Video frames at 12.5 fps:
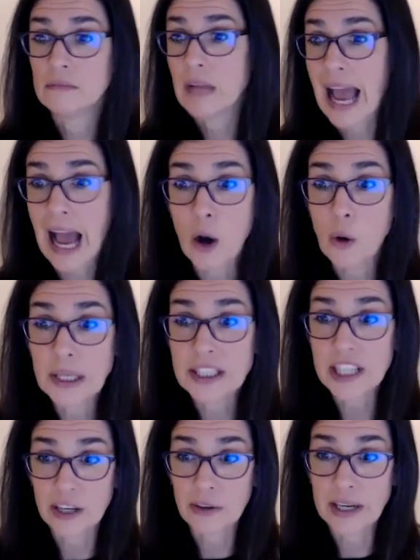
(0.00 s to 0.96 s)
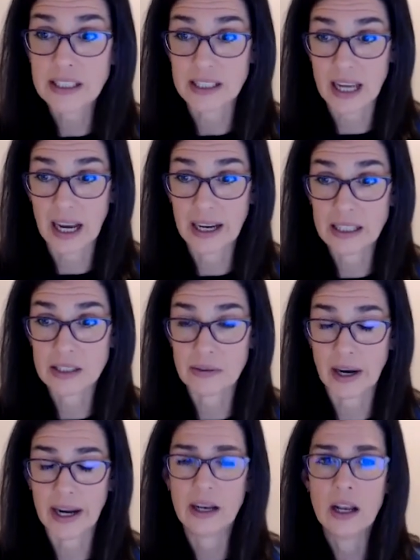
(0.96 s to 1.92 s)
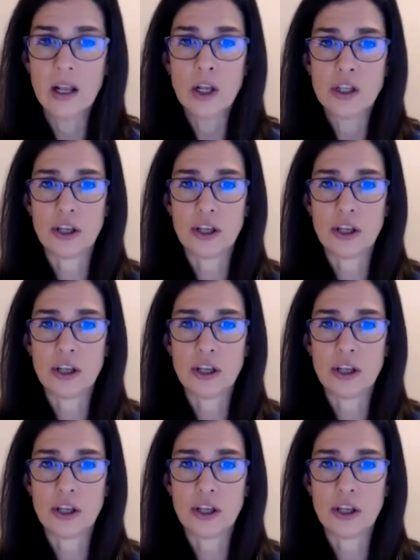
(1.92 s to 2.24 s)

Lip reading: how we generate designs, right? Okay.